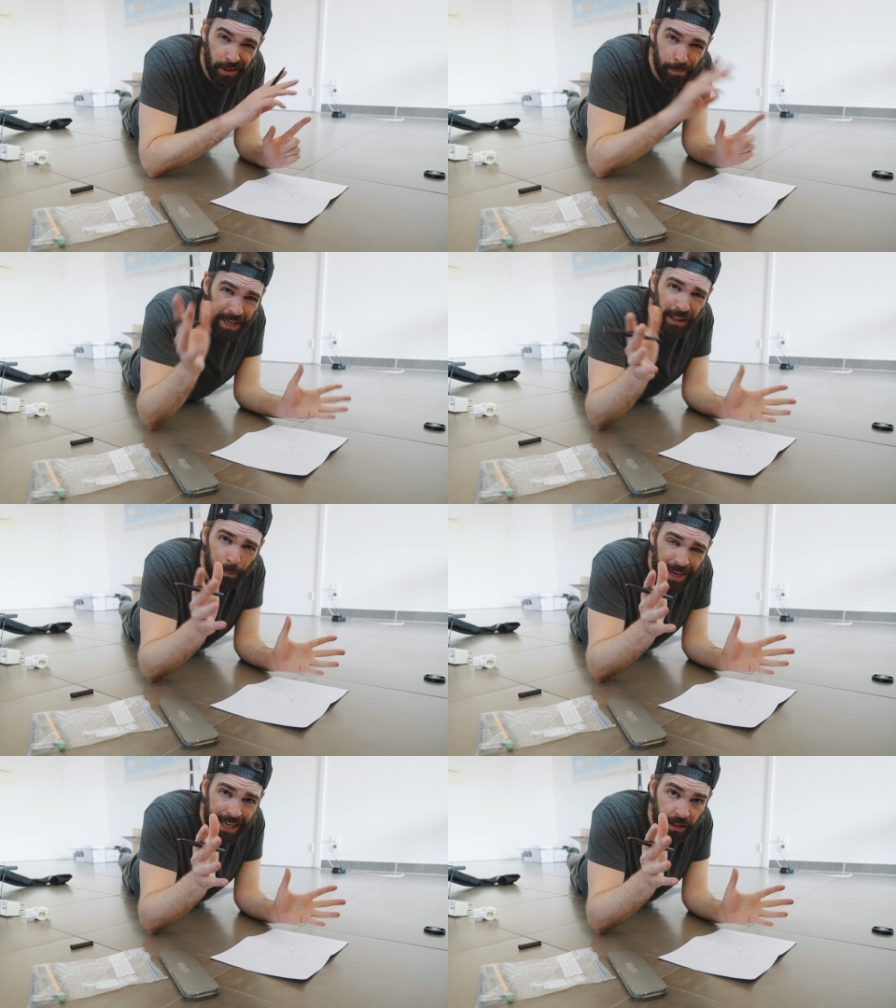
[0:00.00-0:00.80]
metal
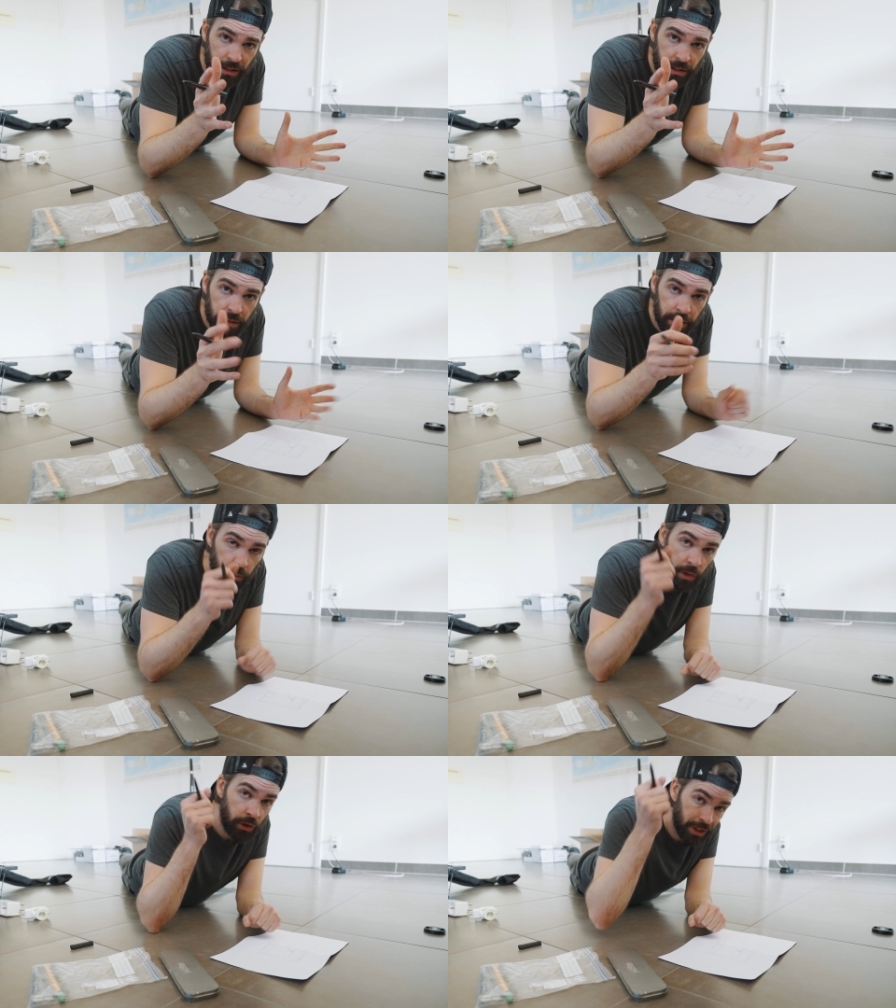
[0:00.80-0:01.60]
panels
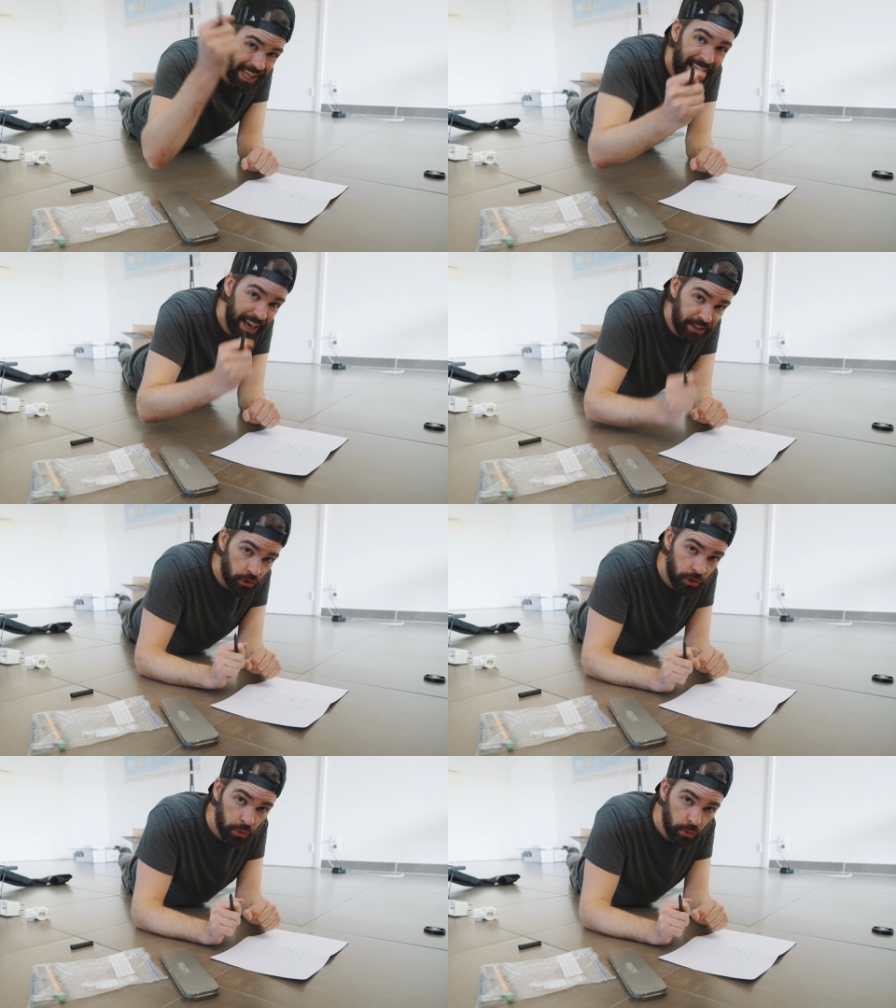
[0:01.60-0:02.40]
where you can hang your
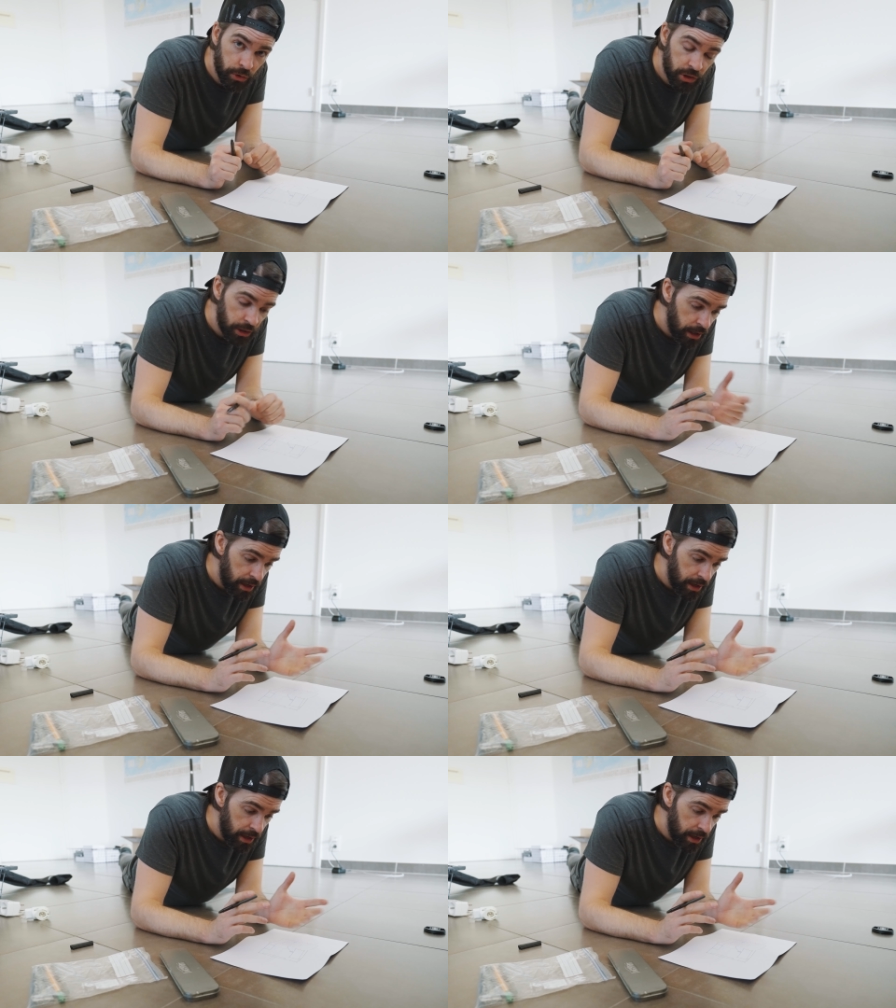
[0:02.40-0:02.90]
tools,